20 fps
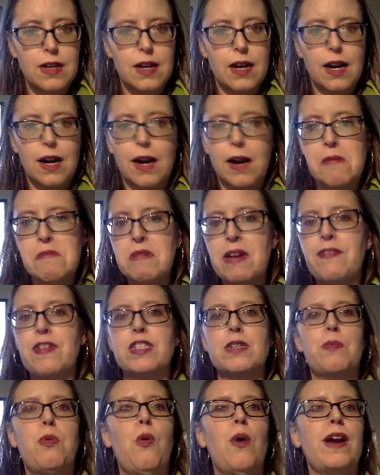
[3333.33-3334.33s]
um, if
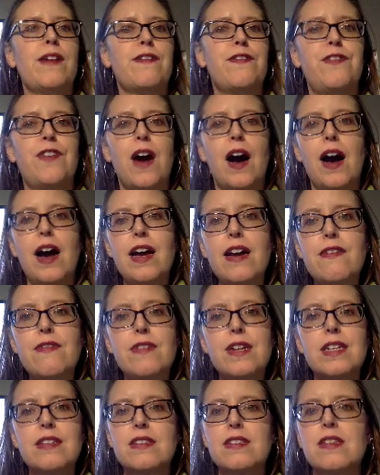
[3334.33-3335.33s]
it's zero point
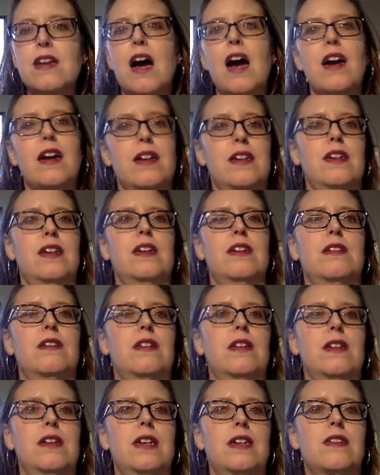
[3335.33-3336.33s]
five, it's not going to,
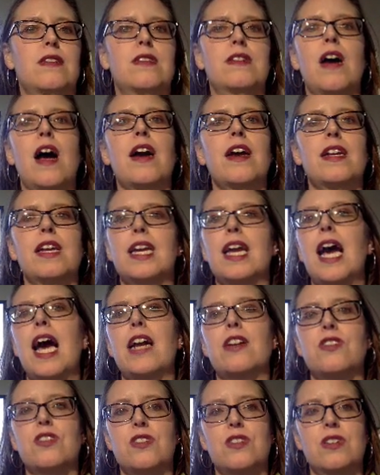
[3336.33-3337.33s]
it's not going to
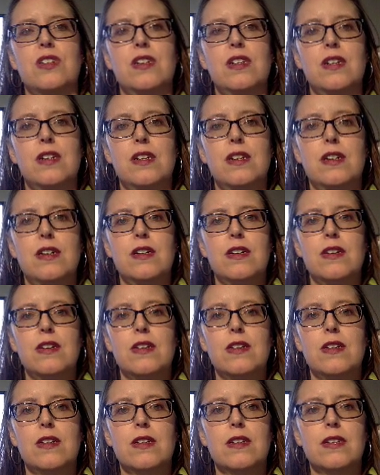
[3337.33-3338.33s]
catch
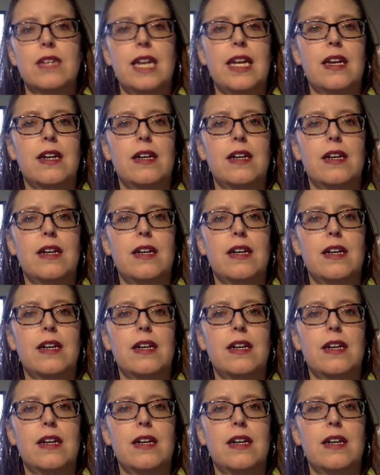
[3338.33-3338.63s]
like,